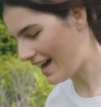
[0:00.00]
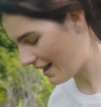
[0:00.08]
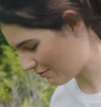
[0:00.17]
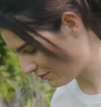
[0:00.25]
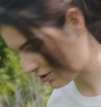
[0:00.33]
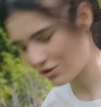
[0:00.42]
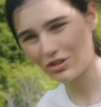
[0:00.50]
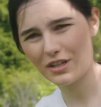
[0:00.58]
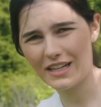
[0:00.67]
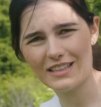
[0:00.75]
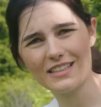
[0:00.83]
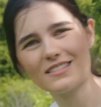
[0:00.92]
I'm not sure.
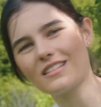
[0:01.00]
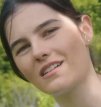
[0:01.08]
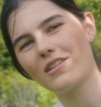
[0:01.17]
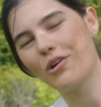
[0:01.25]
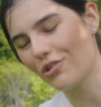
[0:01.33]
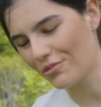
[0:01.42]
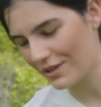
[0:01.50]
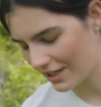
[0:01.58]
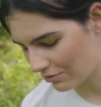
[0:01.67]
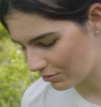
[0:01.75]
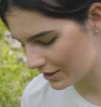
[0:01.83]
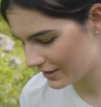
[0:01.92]
I tested at home and it
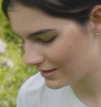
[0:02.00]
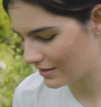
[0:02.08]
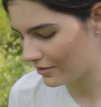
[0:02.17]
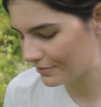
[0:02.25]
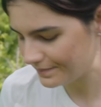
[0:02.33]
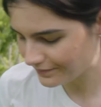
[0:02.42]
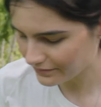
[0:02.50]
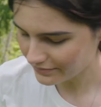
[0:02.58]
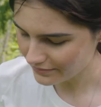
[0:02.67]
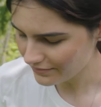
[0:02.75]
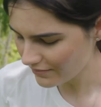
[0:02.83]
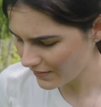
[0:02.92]
worked, so
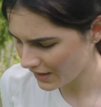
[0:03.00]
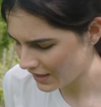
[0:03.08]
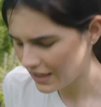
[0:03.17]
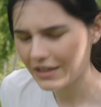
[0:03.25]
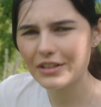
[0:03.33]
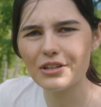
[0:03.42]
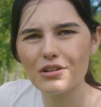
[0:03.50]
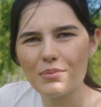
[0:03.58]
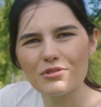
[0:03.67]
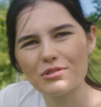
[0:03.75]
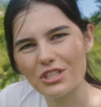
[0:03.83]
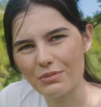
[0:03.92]
you know, I'm
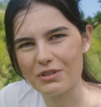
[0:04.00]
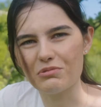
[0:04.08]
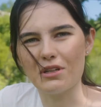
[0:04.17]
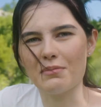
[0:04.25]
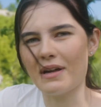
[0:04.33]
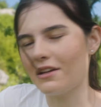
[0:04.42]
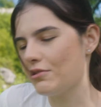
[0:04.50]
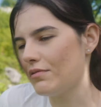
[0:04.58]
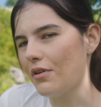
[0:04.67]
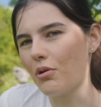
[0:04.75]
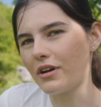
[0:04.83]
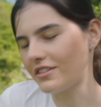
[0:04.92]
switching between manual
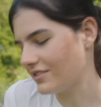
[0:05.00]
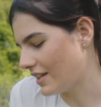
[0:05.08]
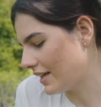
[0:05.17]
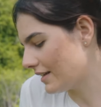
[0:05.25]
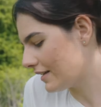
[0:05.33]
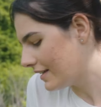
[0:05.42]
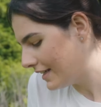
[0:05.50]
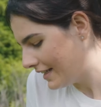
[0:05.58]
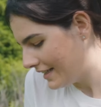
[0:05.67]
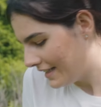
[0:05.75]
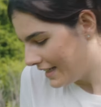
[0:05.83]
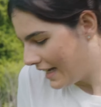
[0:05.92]
focus and
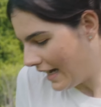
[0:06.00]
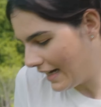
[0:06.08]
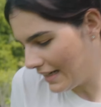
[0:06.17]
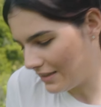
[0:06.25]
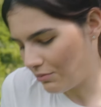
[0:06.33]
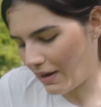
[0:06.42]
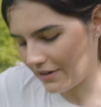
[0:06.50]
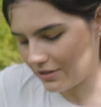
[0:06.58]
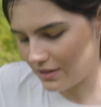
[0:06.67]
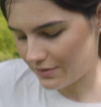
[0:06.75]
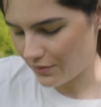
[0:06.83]
the wireless